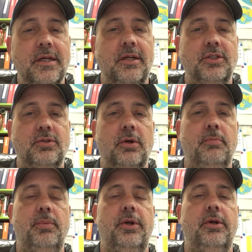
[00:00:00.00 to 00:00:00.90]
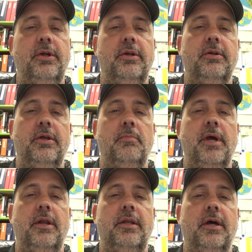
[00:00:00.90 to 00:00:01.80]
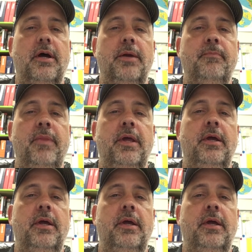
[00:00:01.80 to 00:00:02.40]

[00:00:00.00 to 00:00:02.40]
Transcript: a short amount of time.